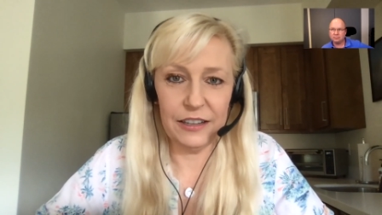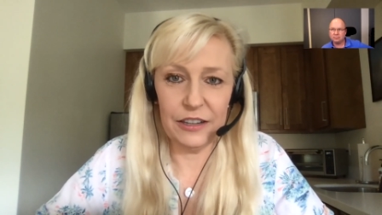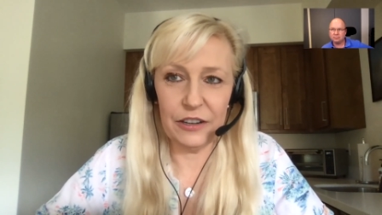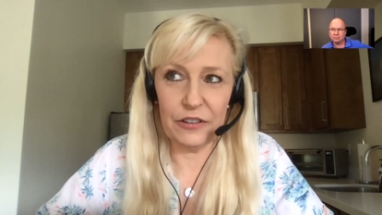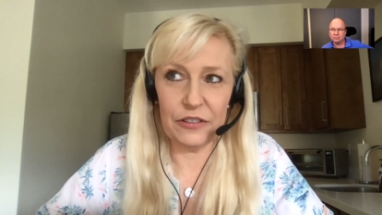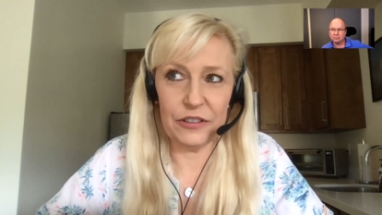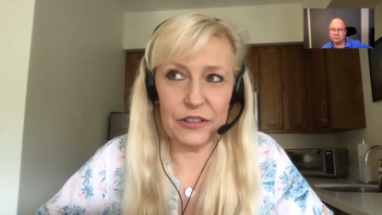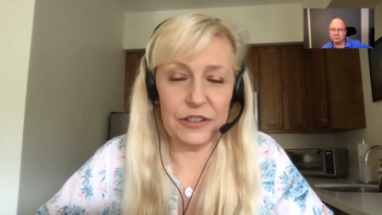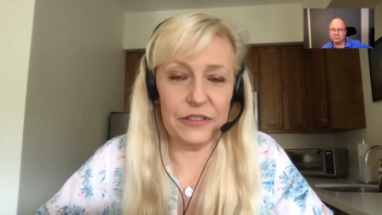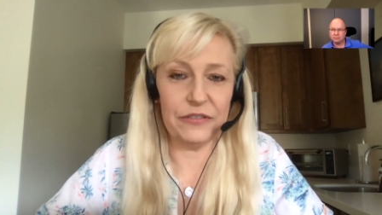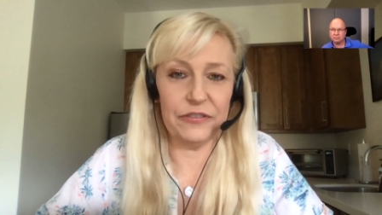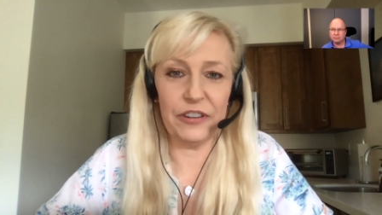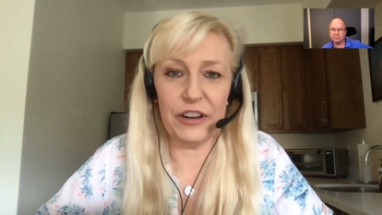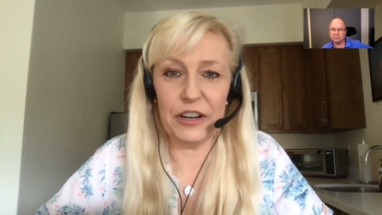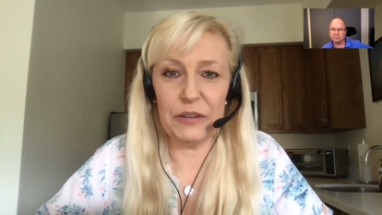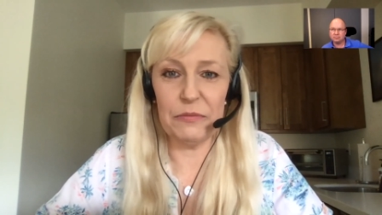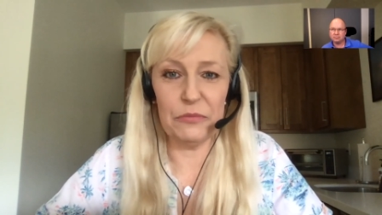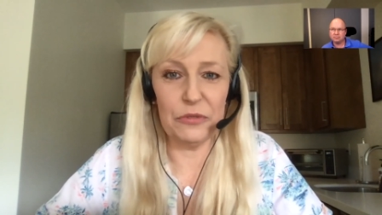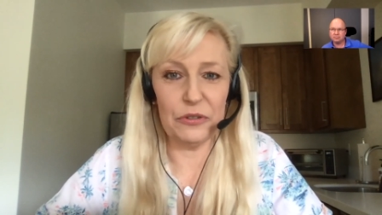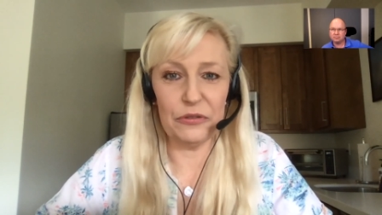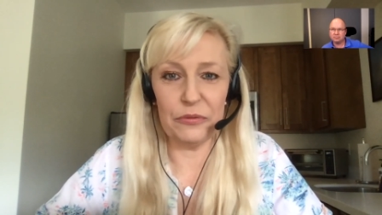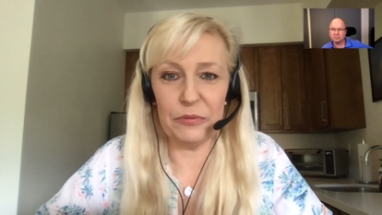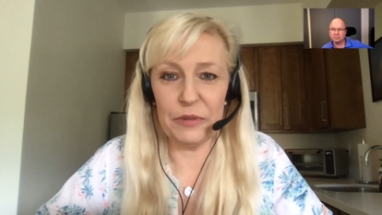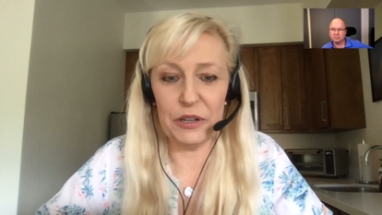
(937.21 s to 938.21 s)
You know, the mm-hmm.
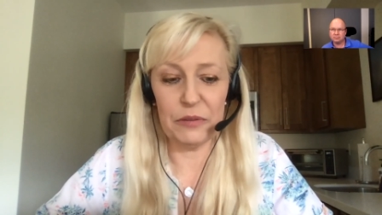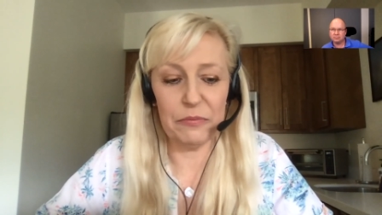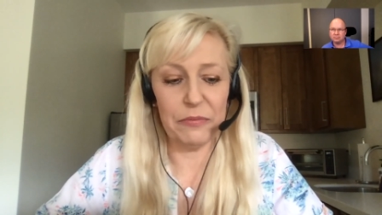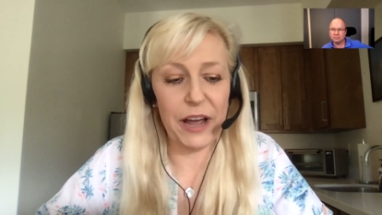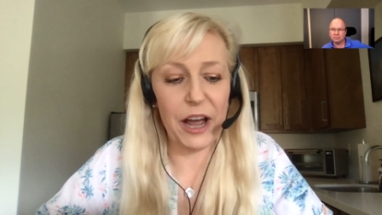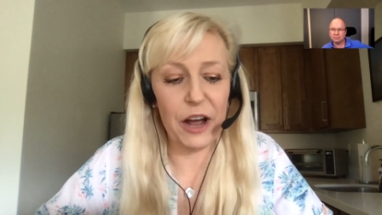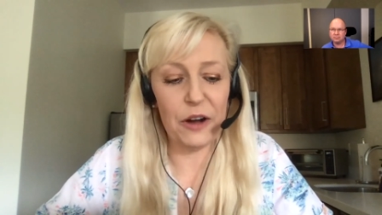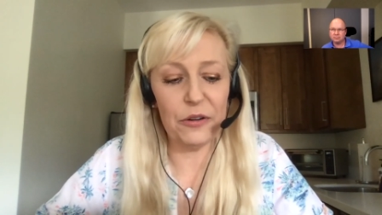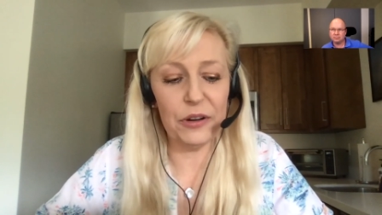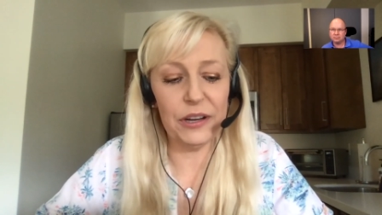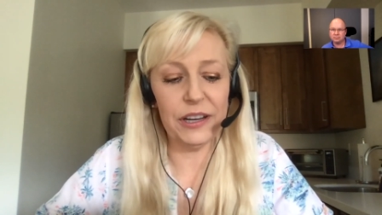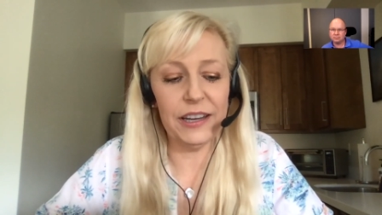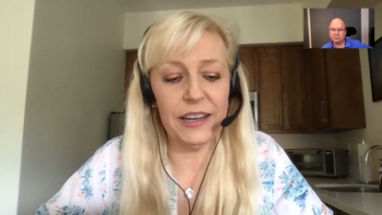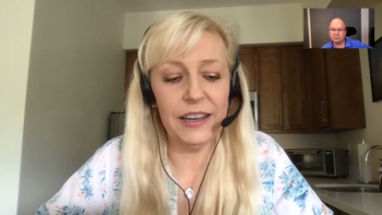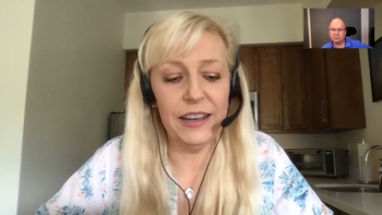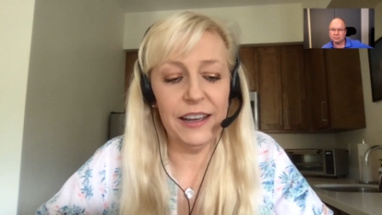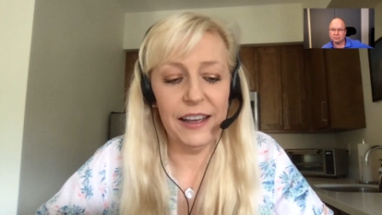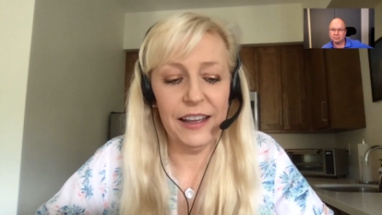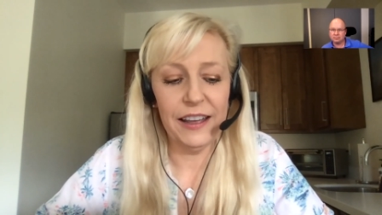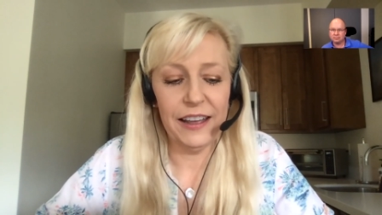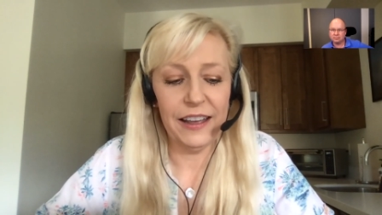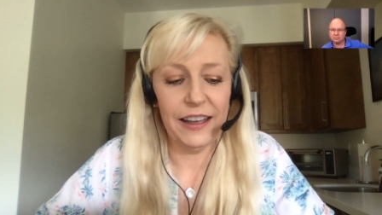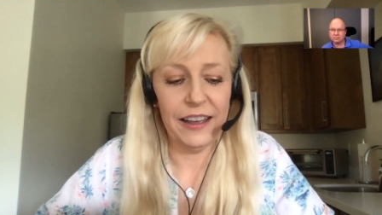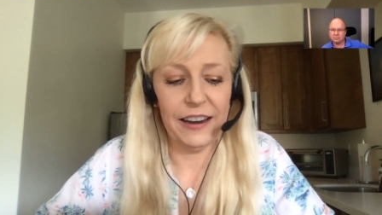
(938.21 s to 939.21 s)
divine moved me to
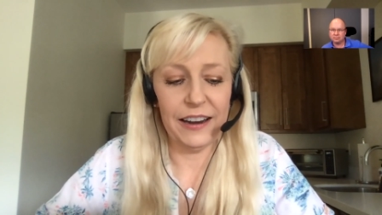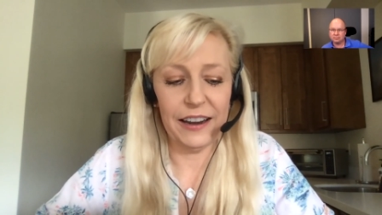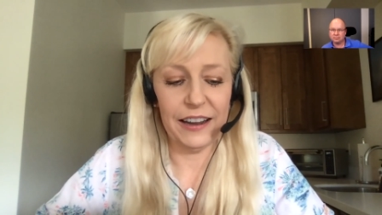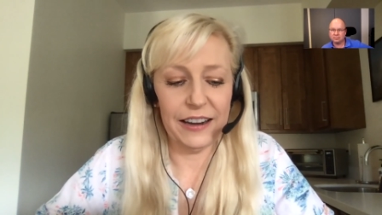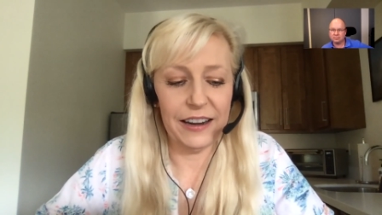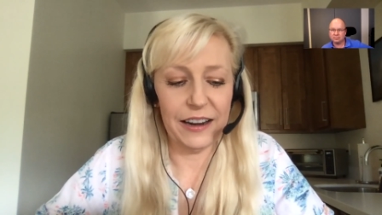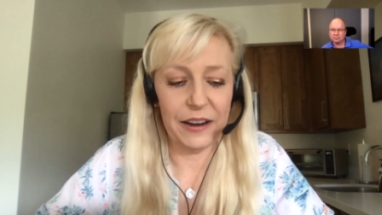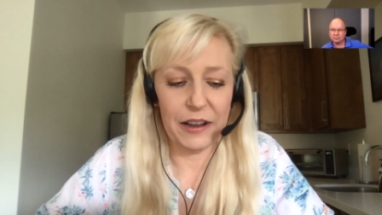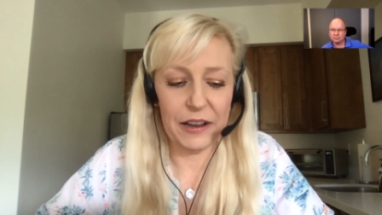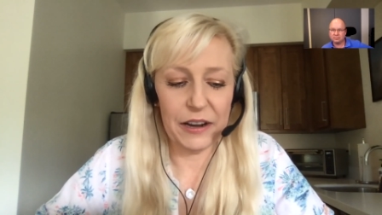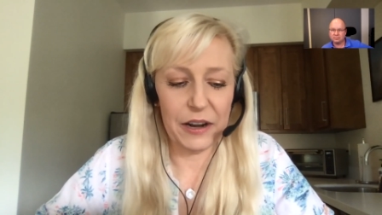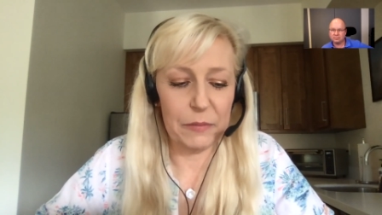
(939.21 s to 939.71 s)
Maui and, and,